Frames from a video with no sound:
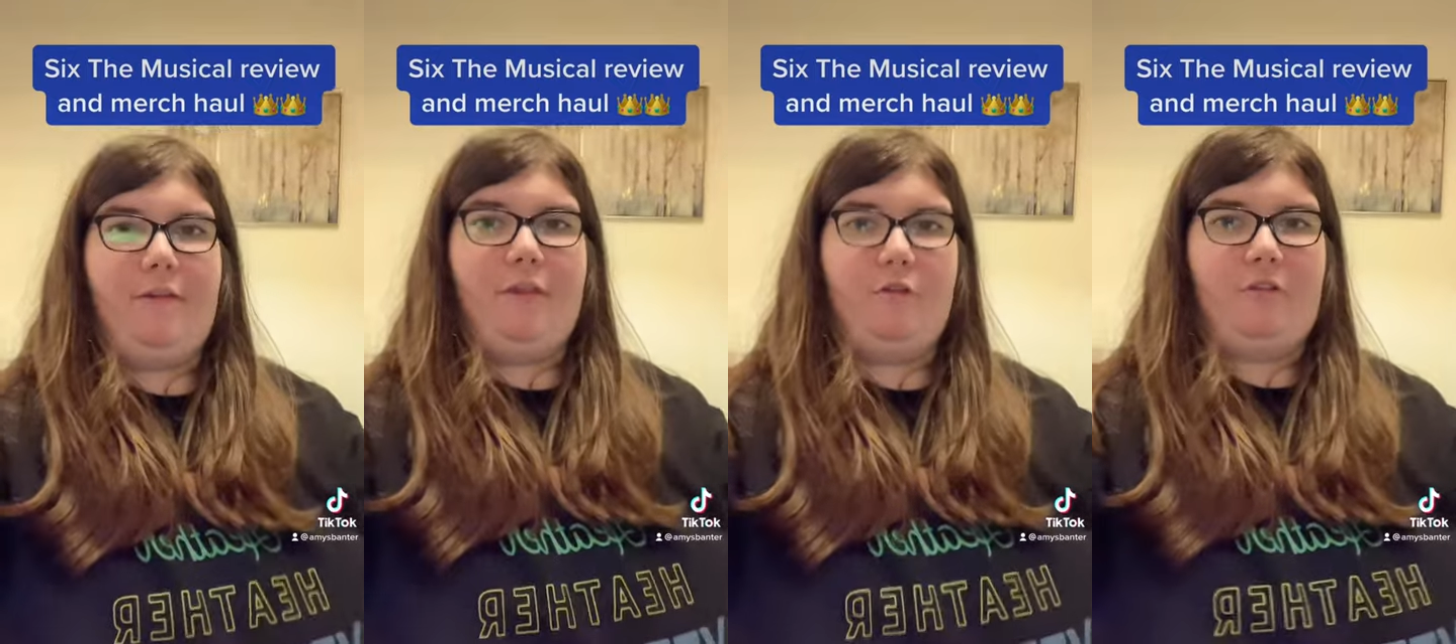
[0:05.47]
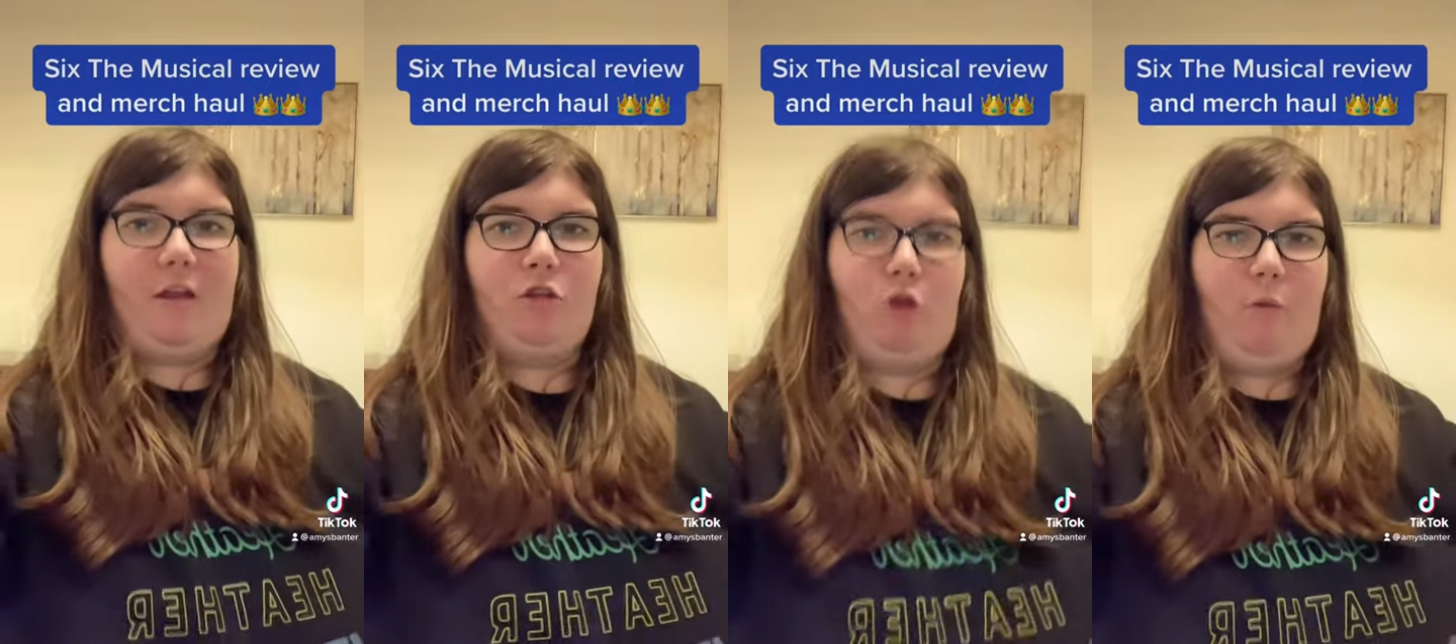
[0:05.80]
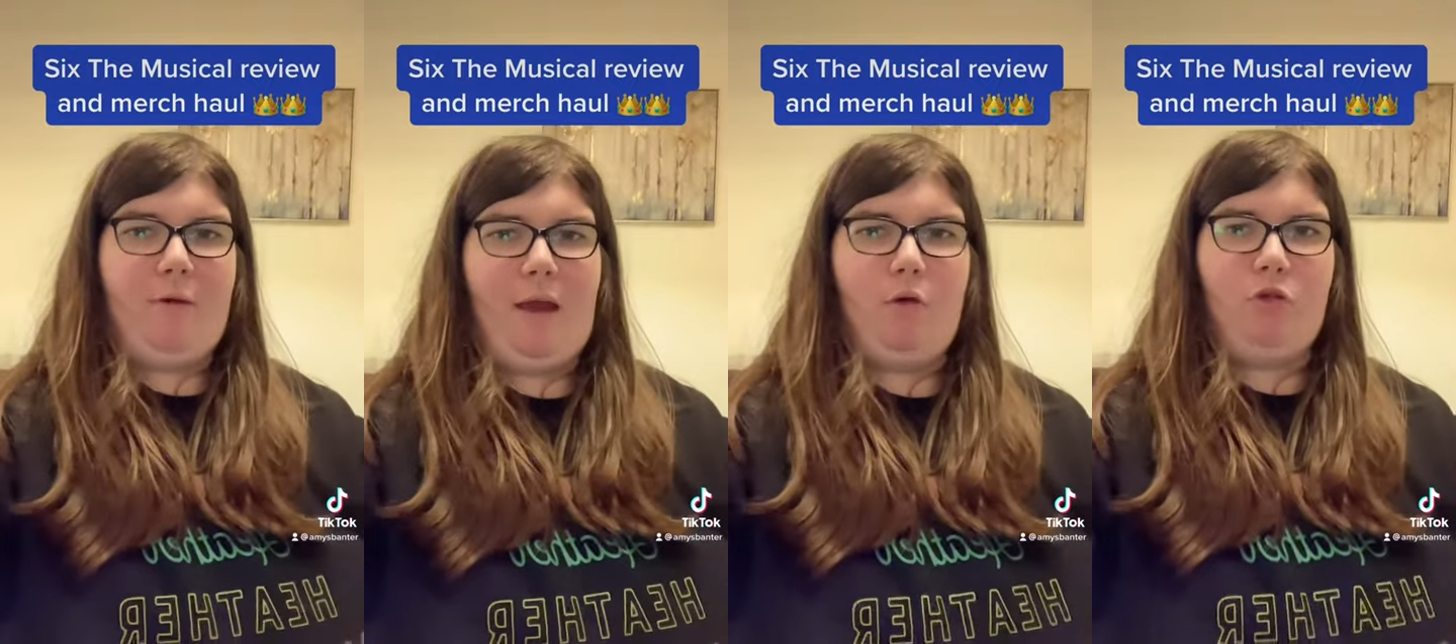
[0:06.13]
at the Grand
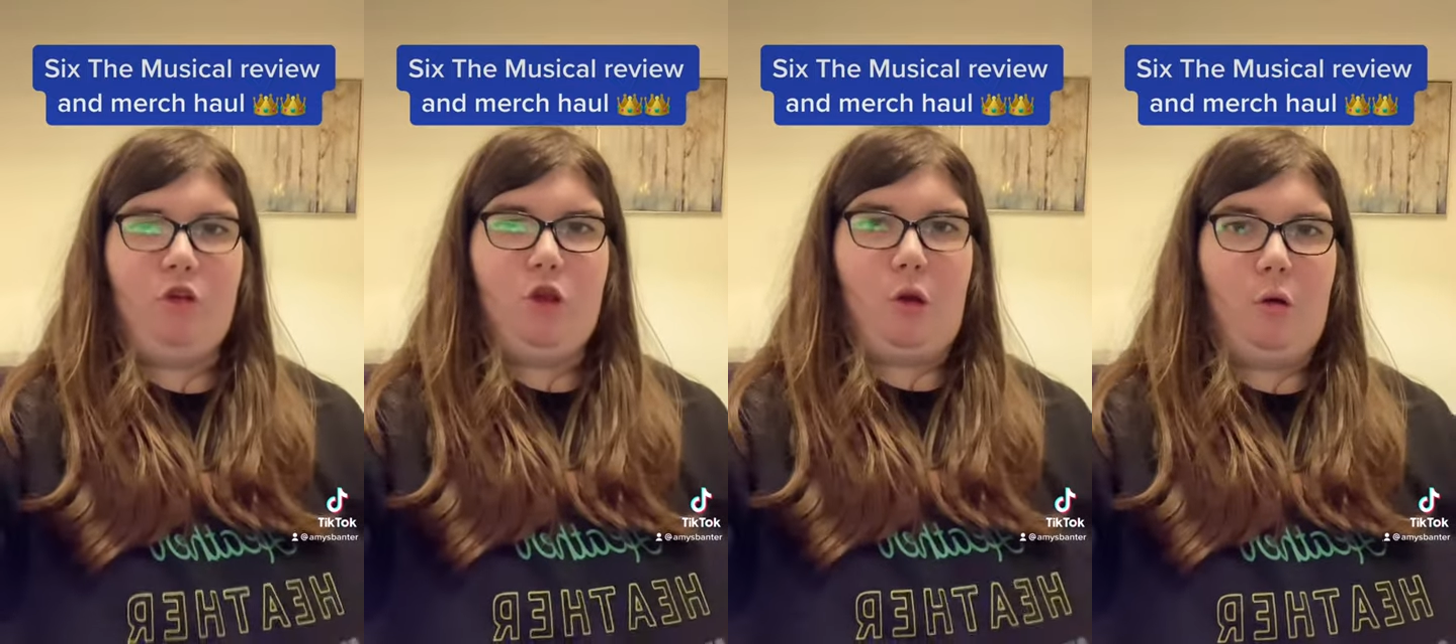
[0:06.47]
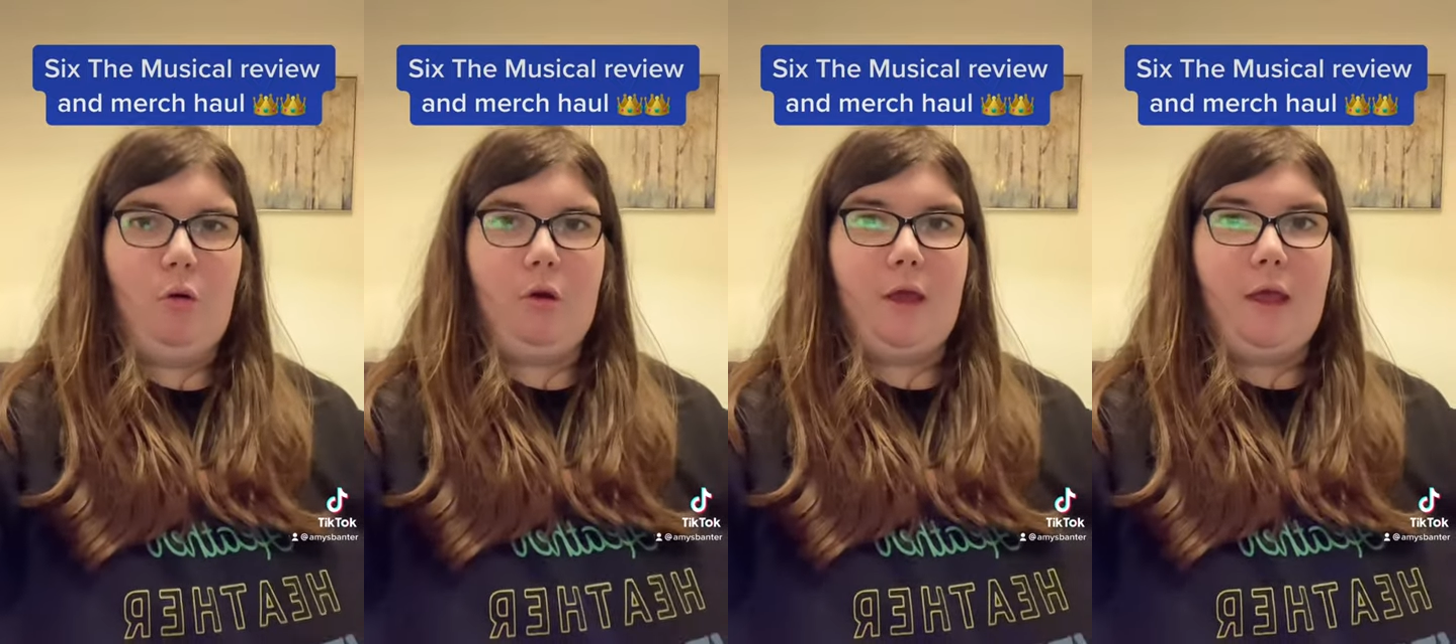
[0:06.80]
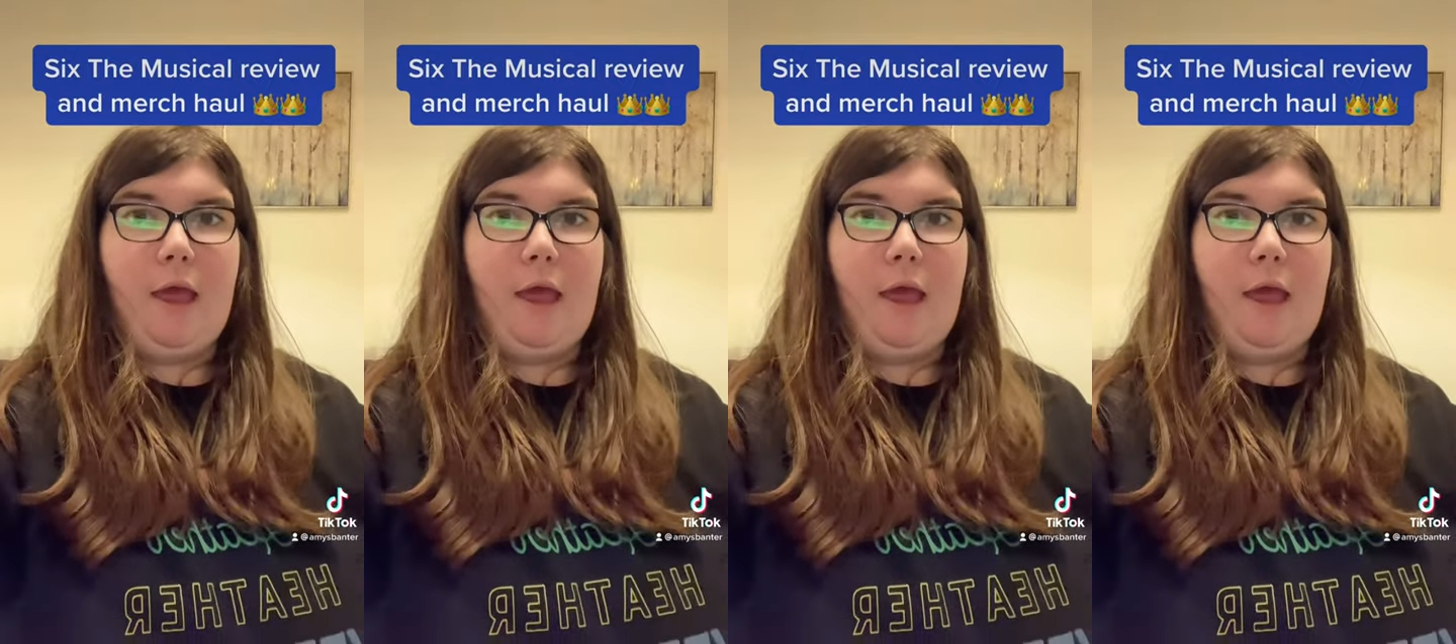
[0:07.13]
Opera House in York.